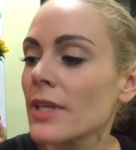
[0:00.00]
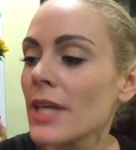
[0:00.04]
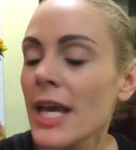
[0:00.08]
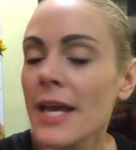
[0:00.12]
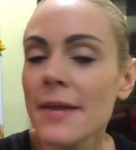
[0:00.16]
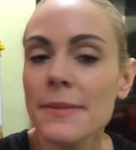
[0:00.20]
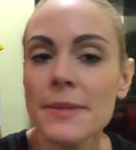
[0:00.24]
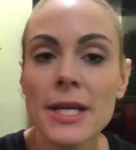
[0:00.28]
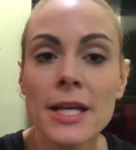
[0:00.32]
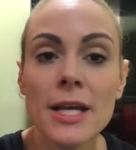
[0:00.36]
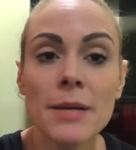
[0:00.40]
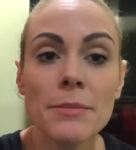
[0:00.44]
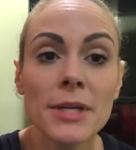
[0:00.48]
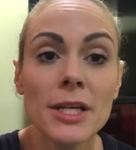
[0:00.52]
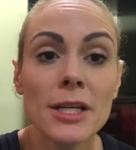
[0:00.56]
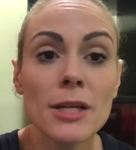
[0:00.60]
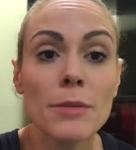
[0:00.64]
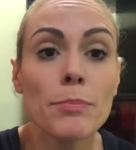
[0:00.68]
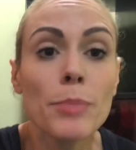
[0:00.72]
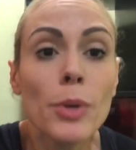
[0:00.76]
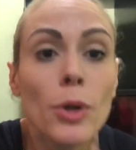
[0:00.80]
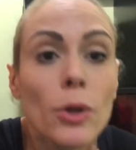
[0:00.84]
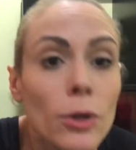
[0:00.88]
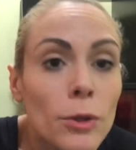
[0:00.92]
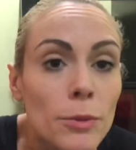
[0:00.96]
And then I'm gonna
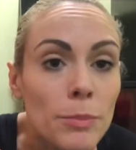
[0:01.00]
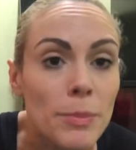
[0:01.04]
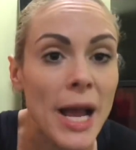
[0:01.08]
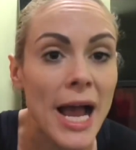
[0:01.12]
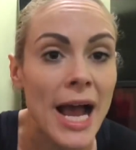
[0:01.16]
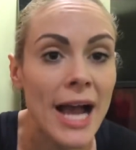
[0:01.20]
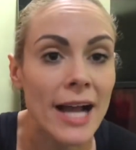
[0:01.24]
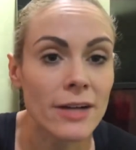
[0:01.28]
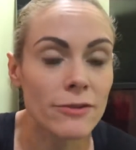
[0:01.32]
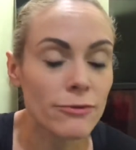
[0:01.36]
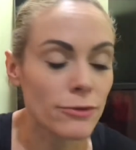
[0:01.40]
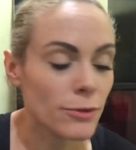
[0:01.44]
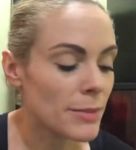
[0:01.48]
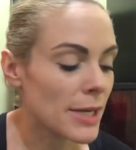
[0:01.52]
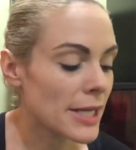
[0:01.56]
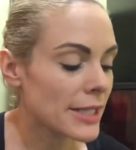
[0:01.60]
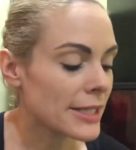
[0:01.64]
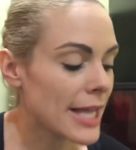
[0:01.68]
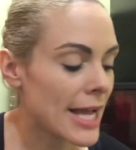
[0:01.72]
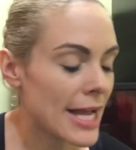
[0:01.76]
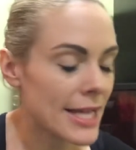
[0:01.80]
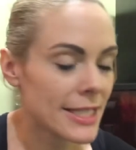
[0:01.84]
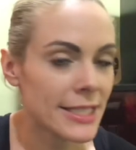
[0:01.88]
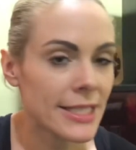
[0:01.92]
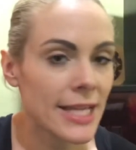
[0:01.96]
pull back for my
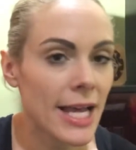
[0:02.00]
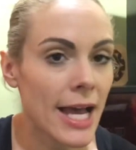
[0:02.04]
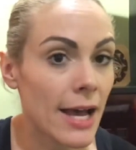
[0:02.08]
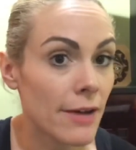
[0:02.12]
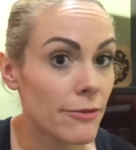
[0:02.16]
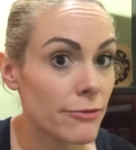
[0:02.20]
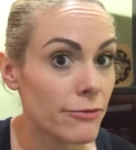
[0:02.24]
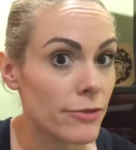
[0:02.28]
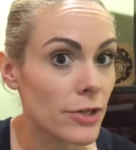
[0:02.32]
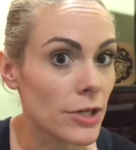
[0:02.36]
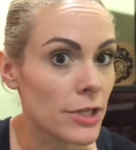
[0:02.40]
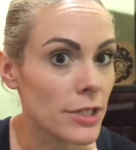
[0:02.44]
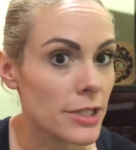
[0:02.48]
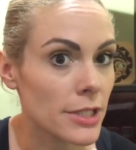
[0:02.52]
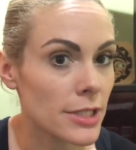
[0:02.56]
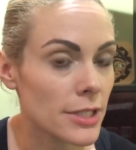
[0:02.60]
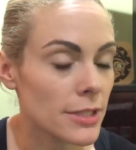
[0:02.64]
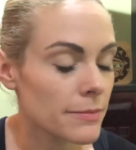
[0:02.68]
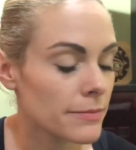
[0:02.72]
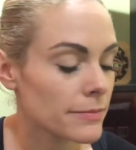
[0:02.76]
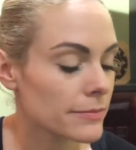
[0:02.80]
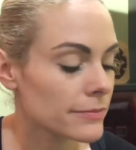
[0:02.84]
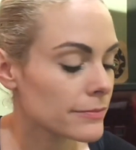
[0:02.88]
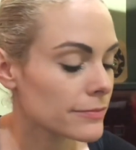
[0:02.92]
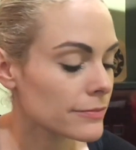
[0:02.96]
last half
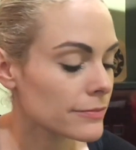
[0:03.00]
verse.